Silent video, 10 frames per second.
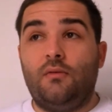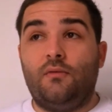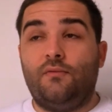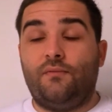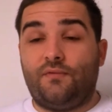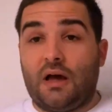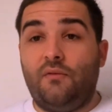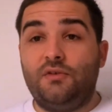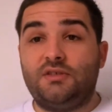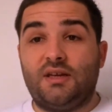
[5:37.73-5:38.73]

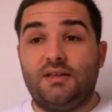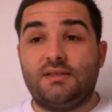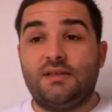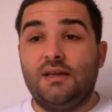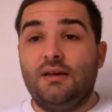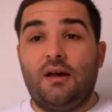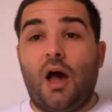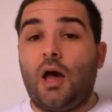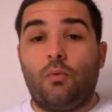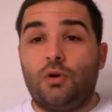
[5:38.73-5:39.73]
Vlahovic says,
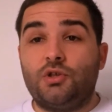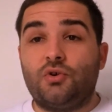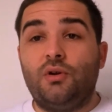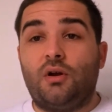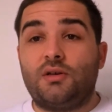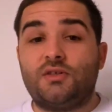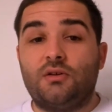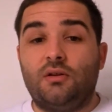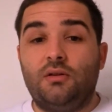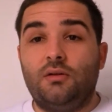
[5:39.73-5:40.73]
I don't want to join
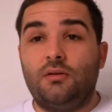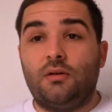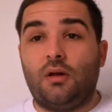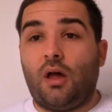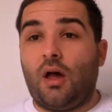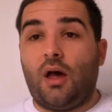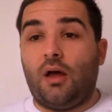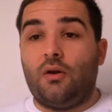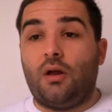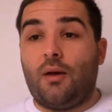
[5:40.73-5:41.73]
Arsenal,
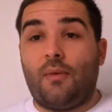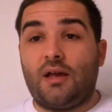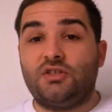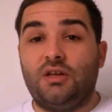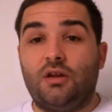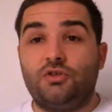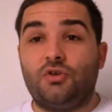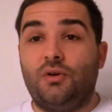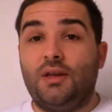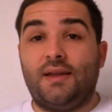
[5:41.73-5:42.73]
I'm actually not
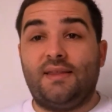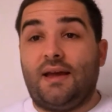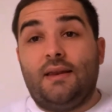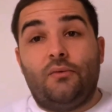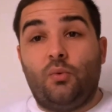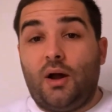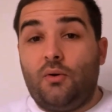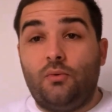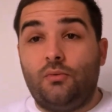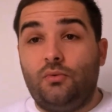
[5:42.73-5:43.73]
joining, then,
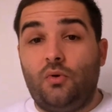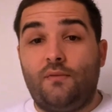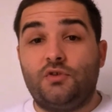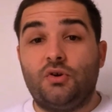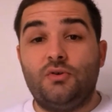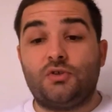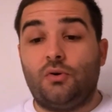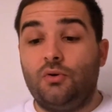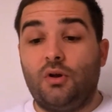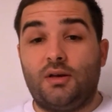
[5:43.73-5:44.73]
well, you have a choice.
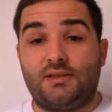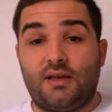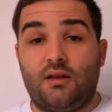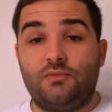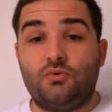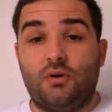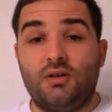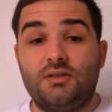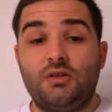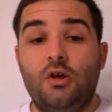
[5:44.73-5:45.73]
Or you're going to sell him to
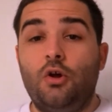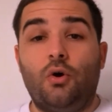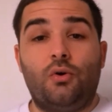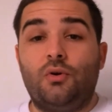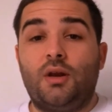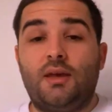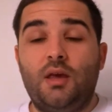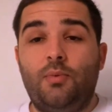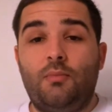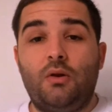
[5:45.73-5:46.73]
us, or you're going to
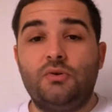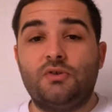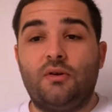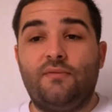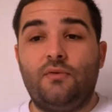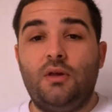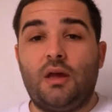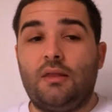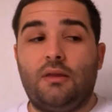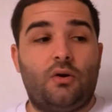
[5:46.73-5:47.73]
keep him and lose him on a free.
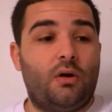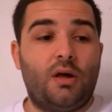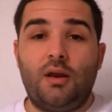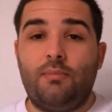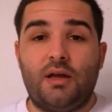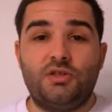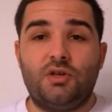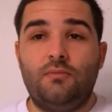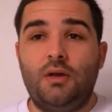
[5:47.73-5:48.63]
And they're not going to bench him,